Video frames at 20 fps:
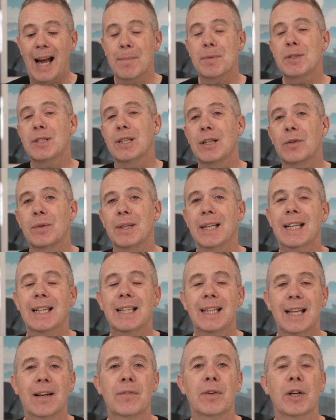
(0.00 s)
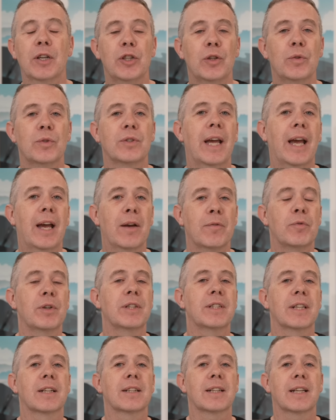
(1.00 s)
absolutely love and use
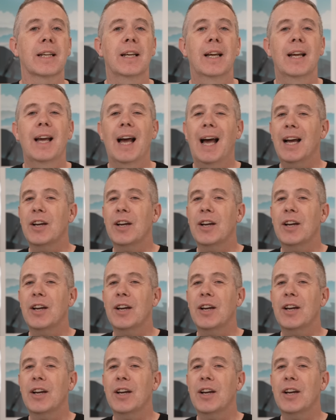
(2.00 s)
every single day.